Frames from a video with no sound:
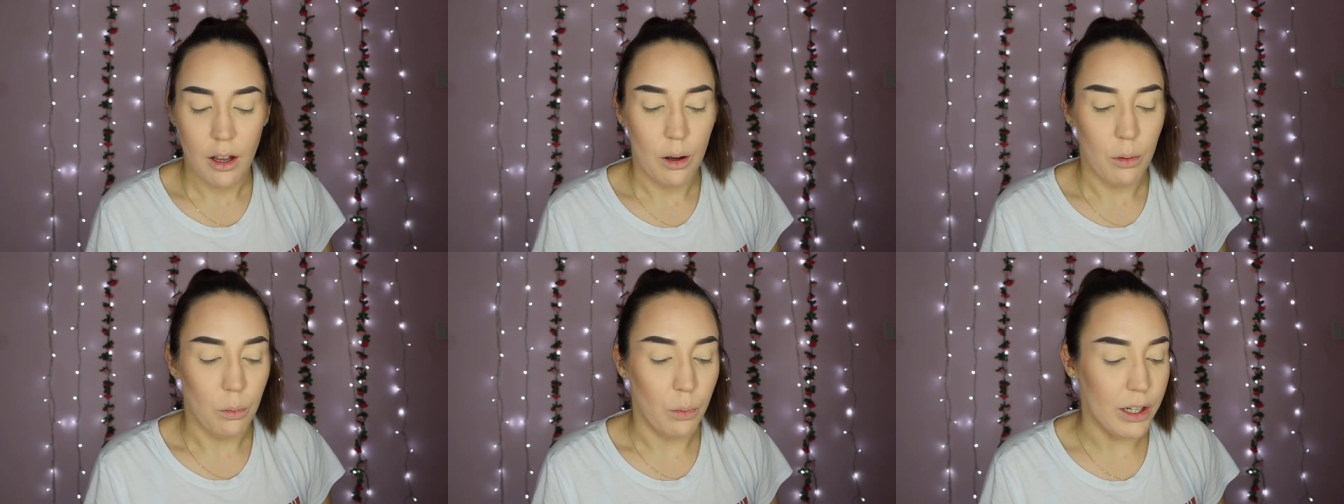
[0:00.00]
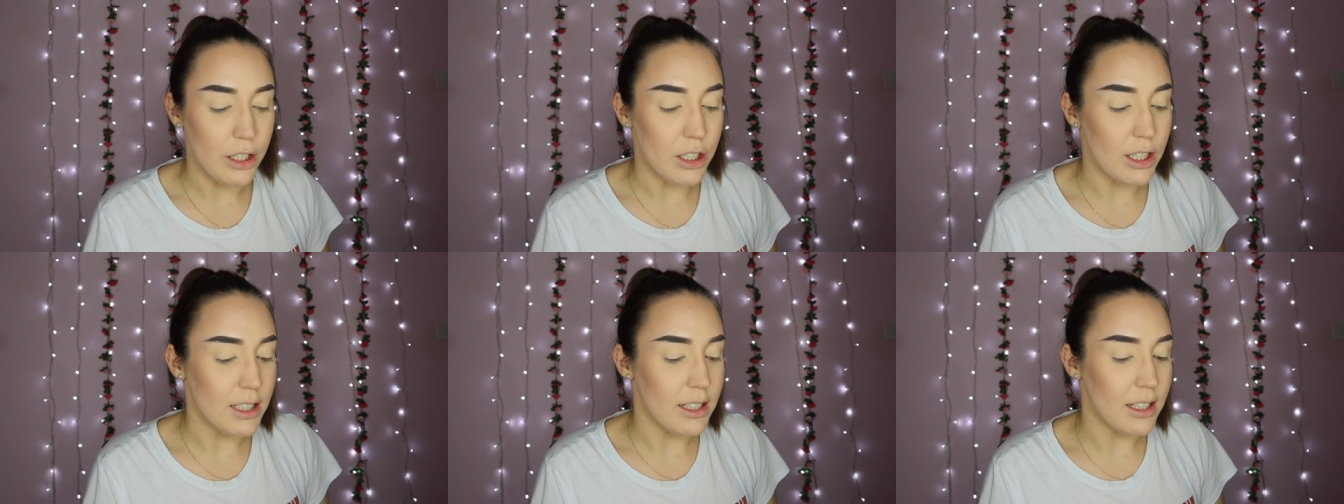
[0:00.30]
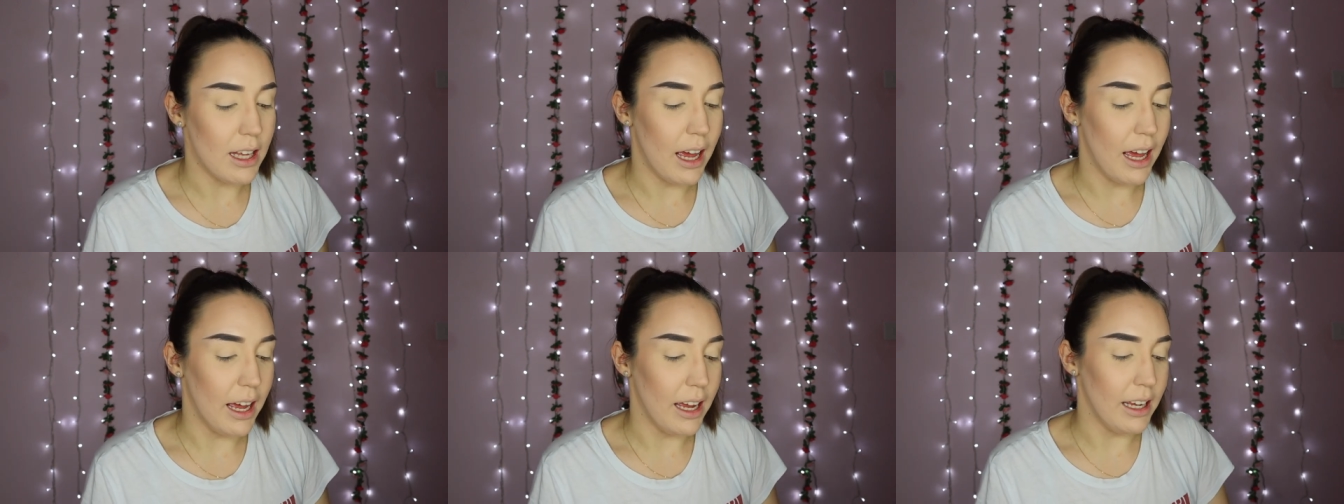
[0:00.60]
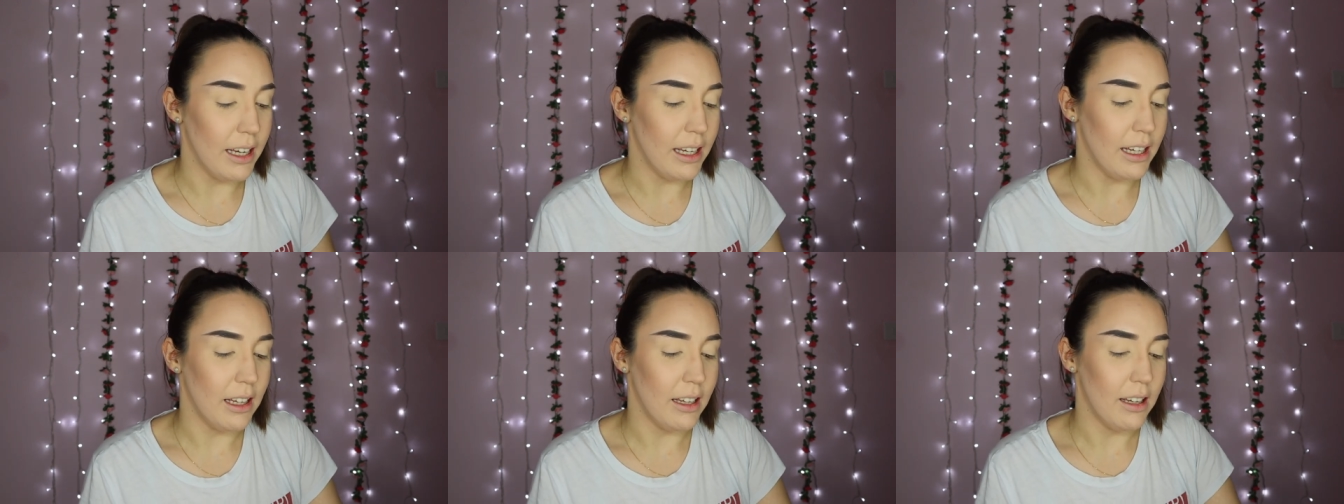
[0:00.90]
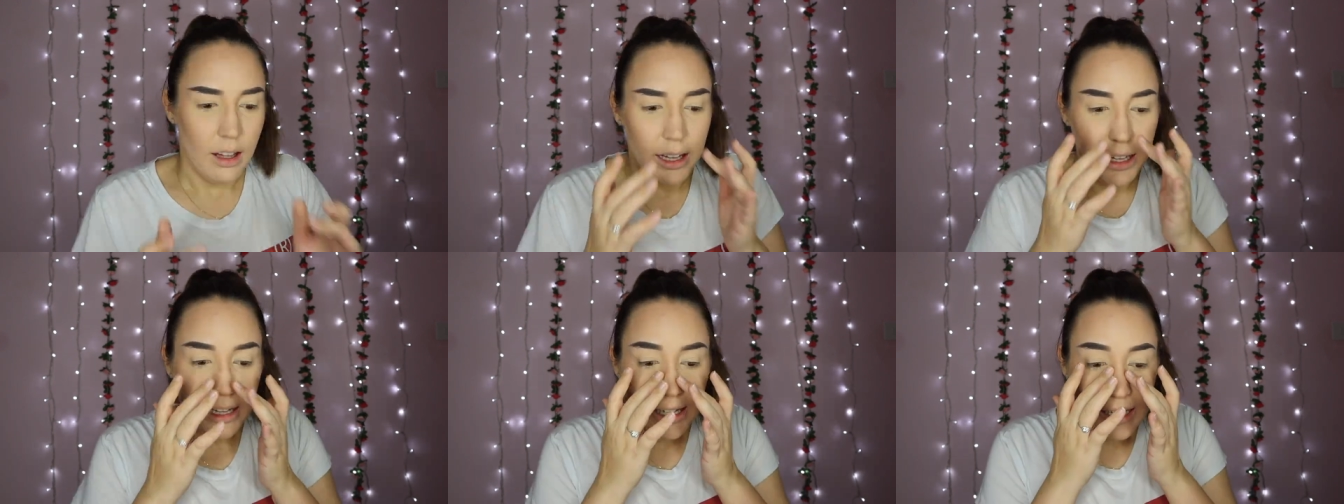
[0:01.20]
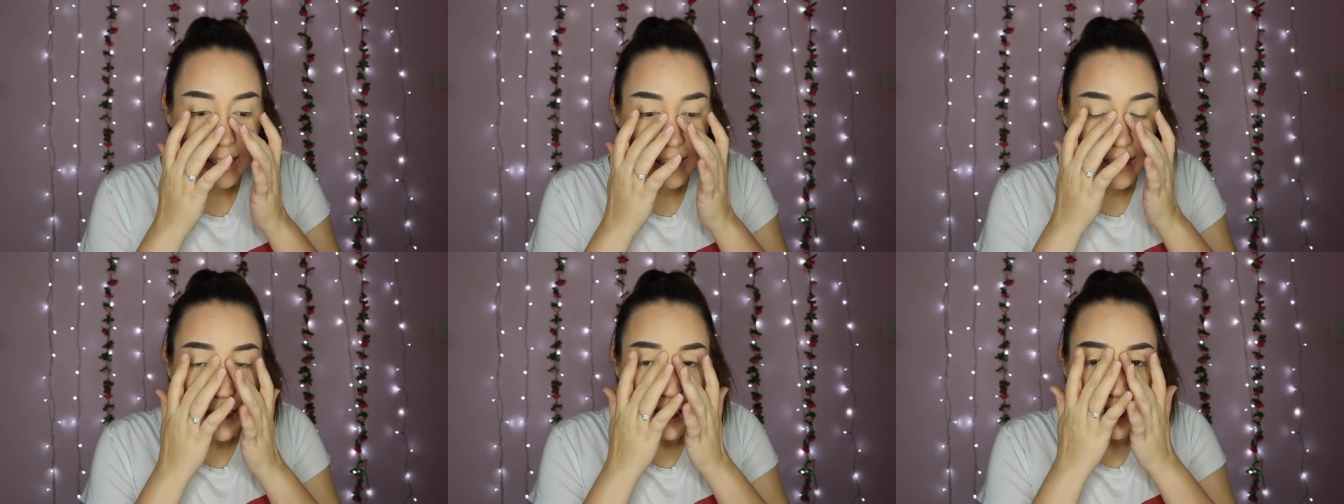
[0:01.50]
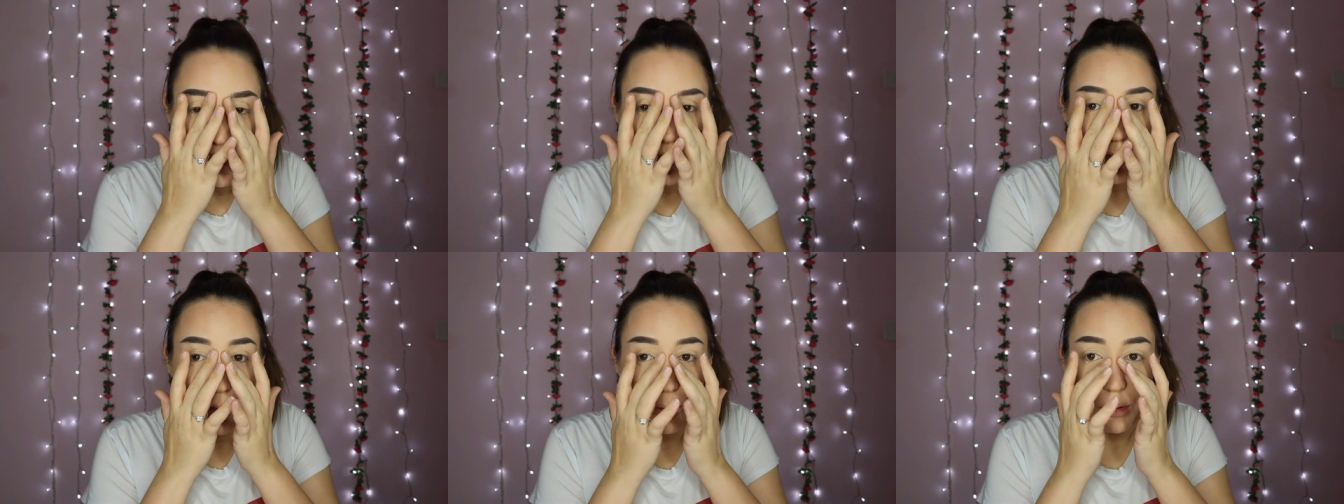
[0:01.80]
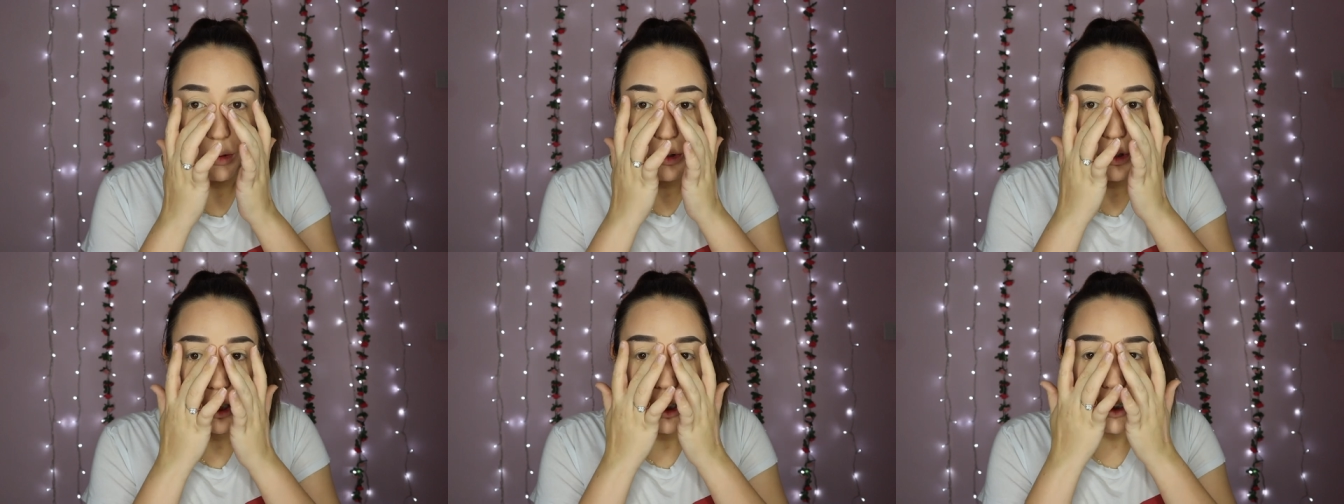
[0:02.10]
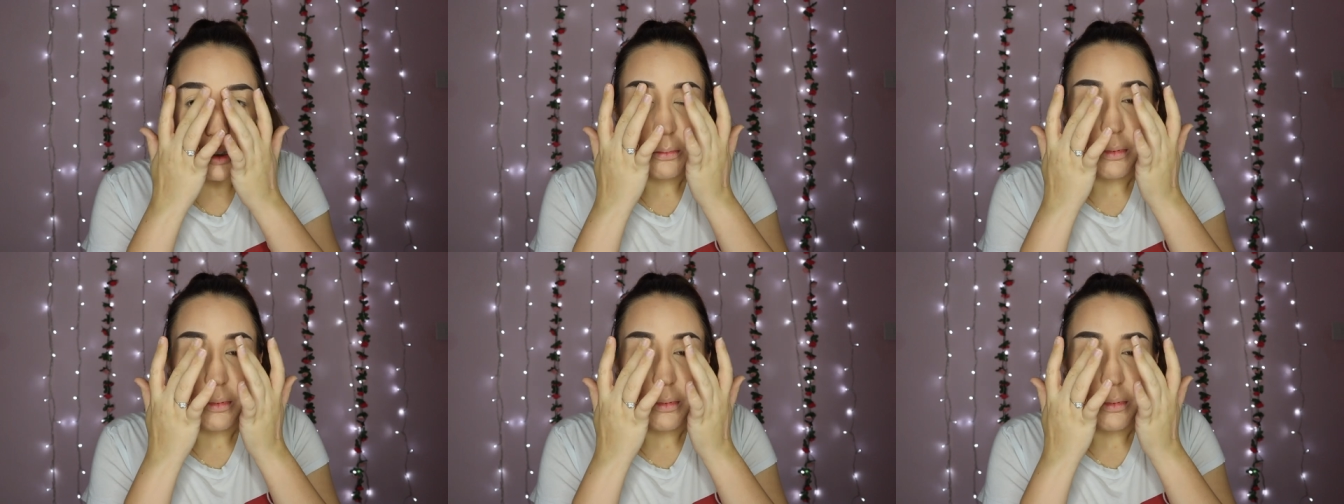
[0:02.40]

which is a eating disorder